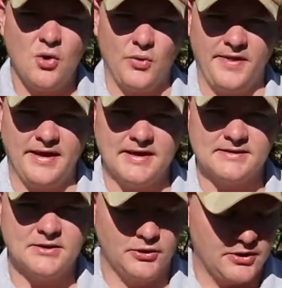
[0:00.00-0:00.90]
When that
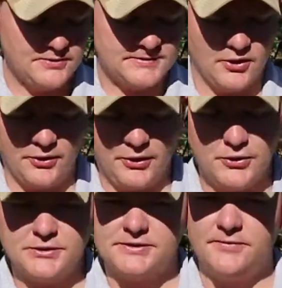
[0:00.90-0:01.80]
gets close, all you
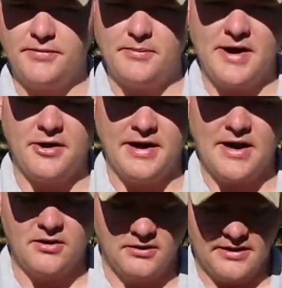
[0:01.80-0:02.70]
do is just flip the battery to
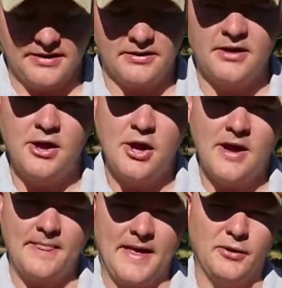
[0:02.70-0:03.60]
alkaline.
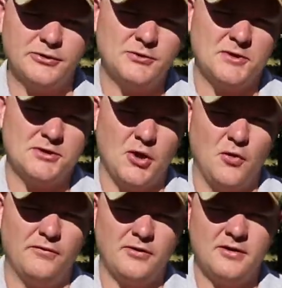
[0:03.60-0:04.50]
That'll switch
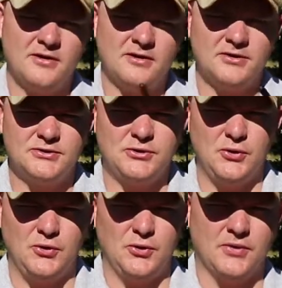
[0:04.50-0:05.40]
over to
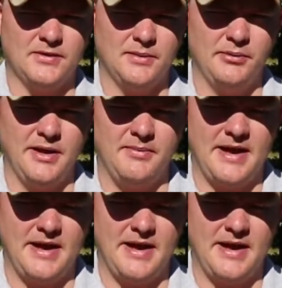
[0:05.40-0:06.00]
your AA